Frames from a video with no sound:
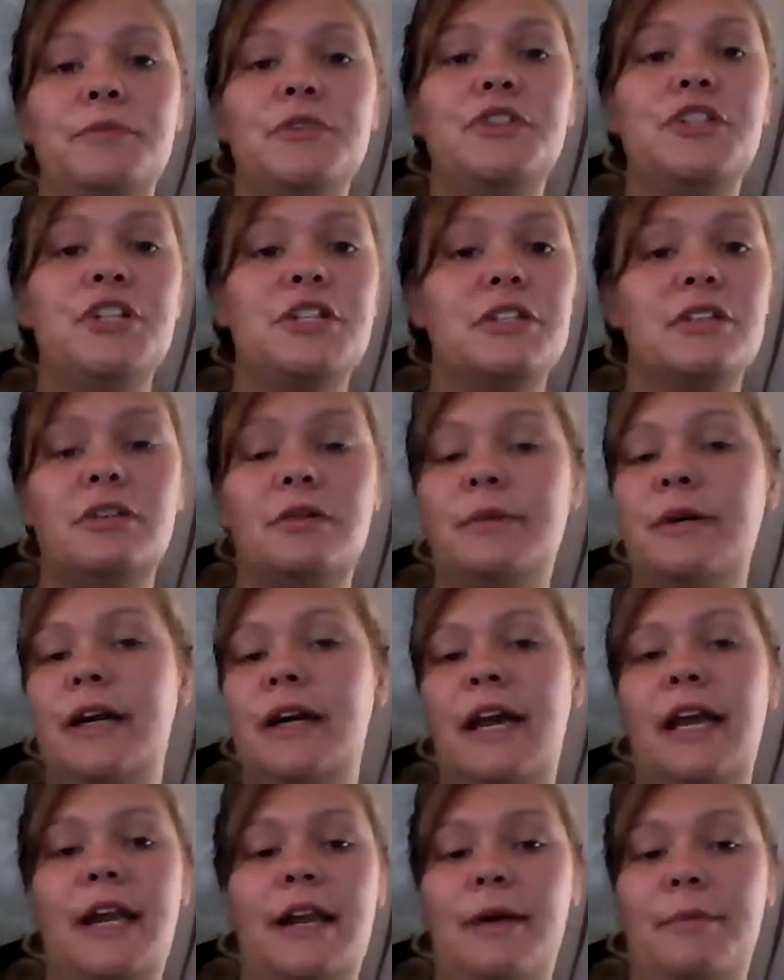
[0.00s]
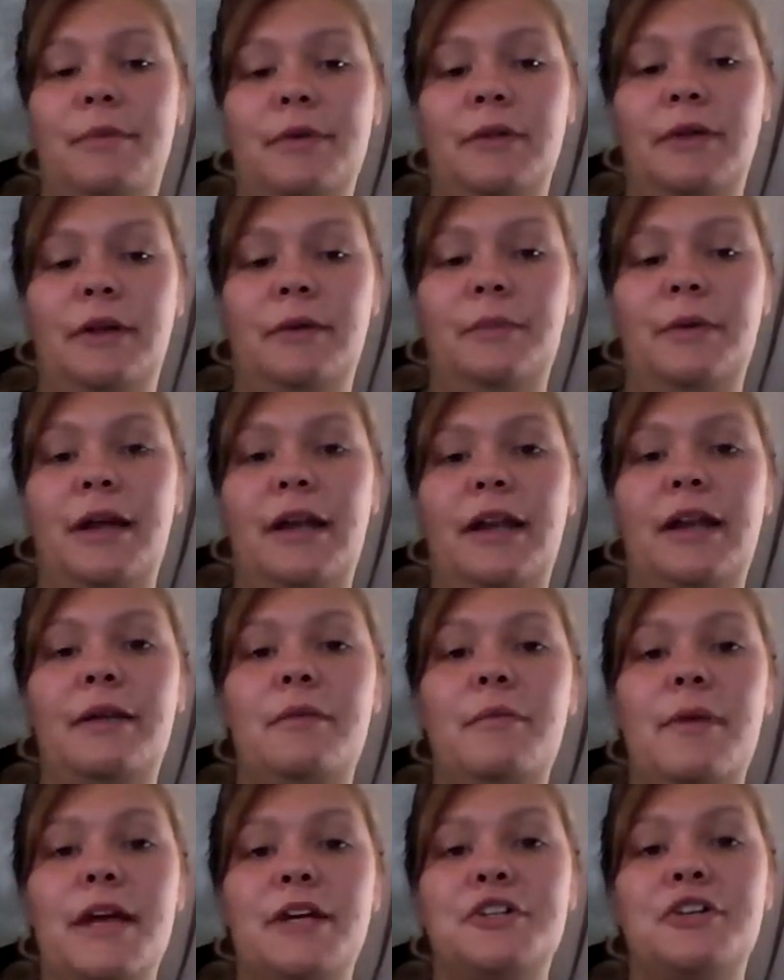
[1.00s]
just lubricate it up a little bit
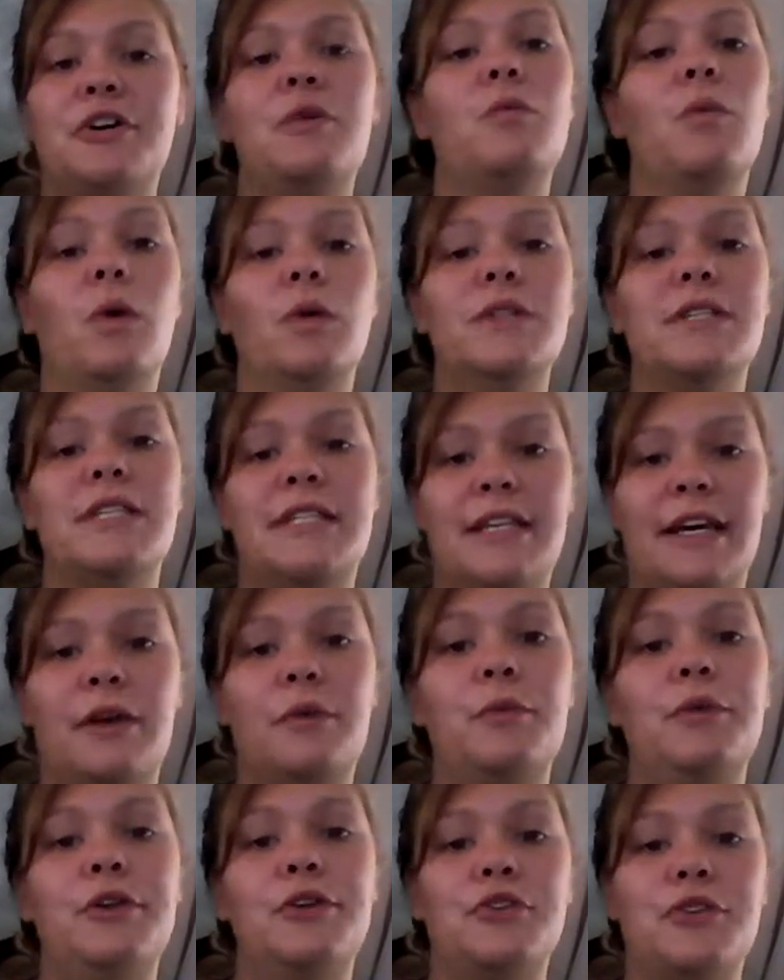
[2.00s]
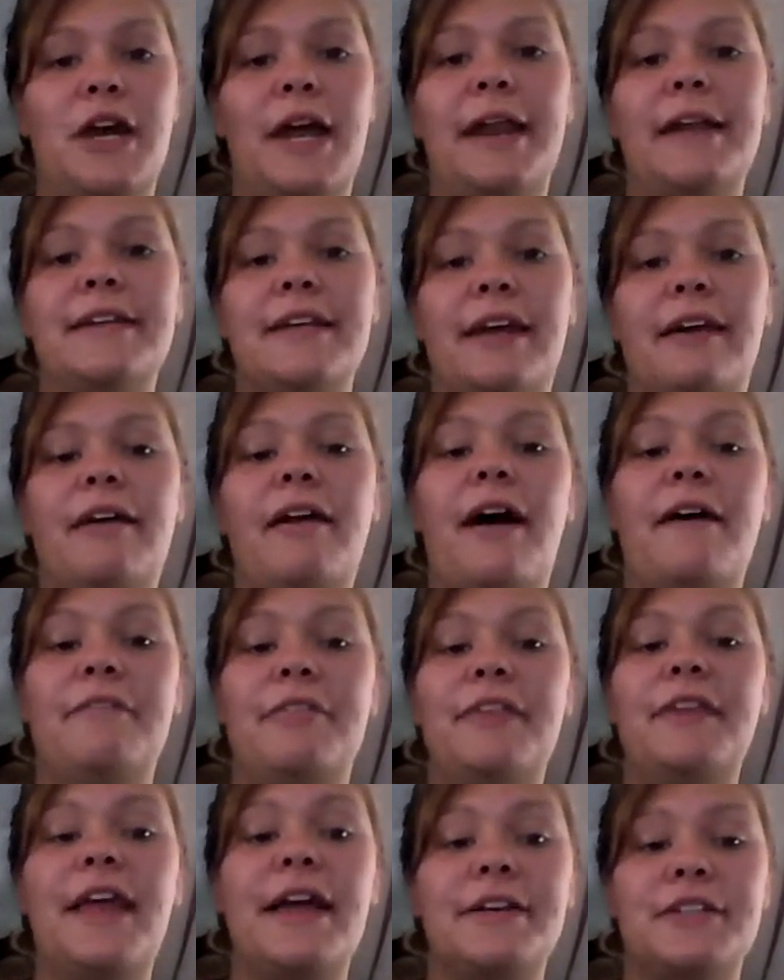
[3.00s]
and make sure it won't stick when you try to take it off
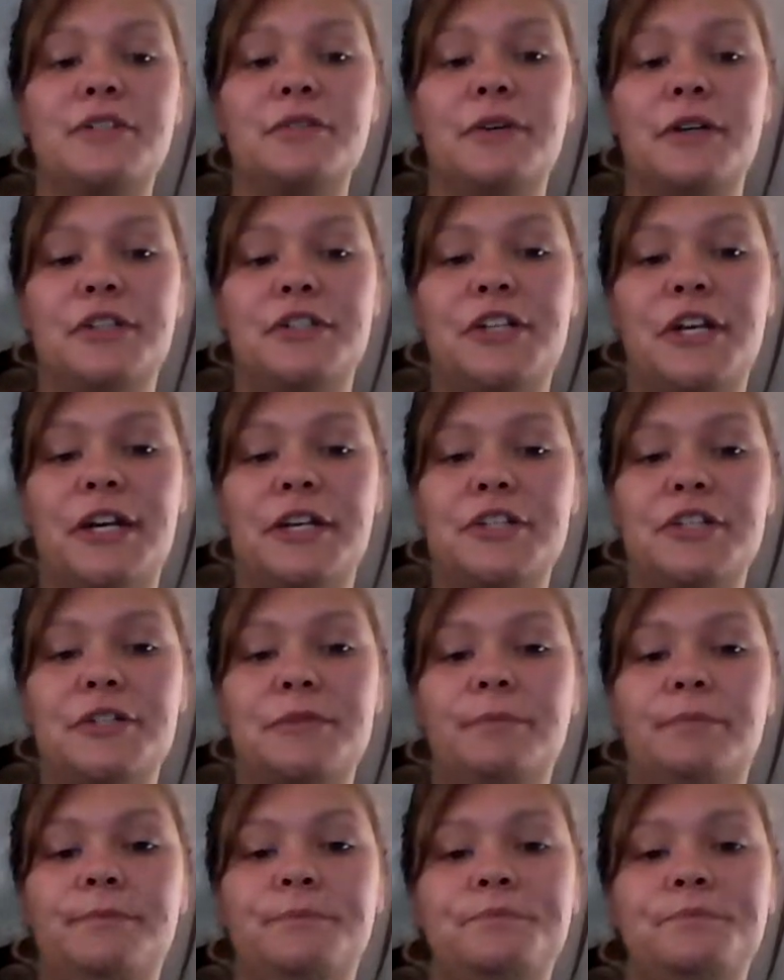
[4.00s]
the next oil change.